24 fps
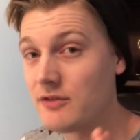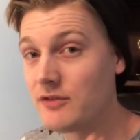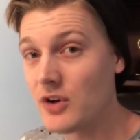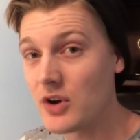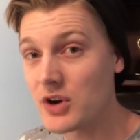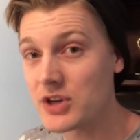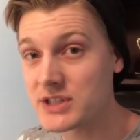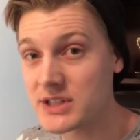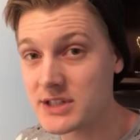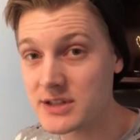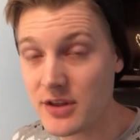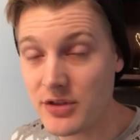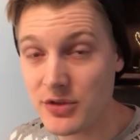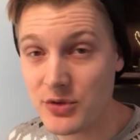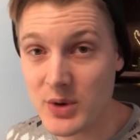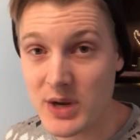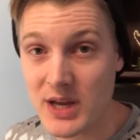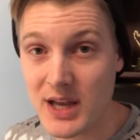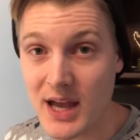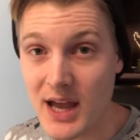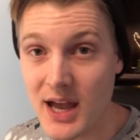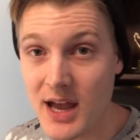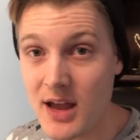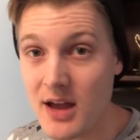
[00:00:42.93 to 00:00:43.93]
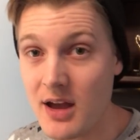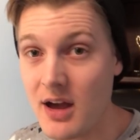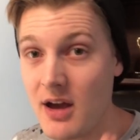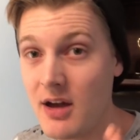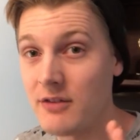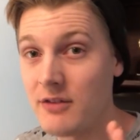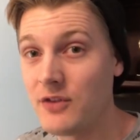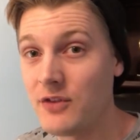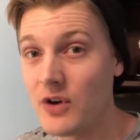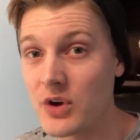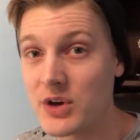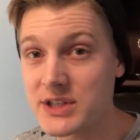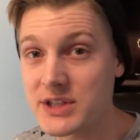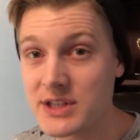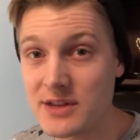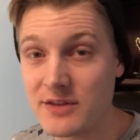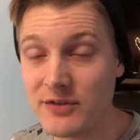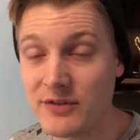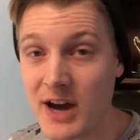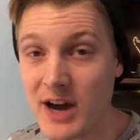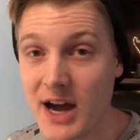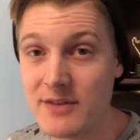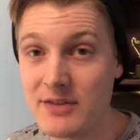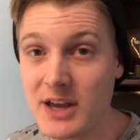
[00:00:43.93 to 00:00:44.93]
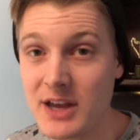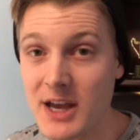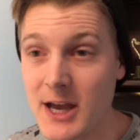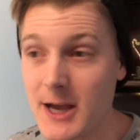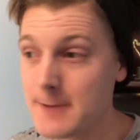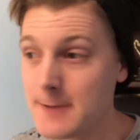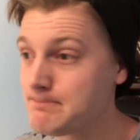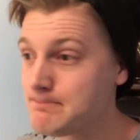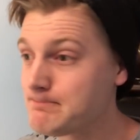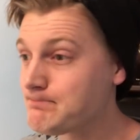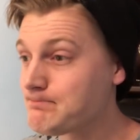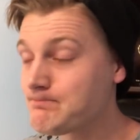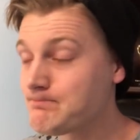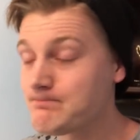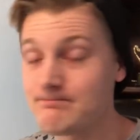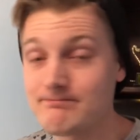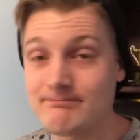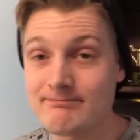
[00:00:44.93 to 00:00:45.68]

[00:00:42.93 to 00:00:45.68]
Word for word: Focus on the 3K, focus on the 5K.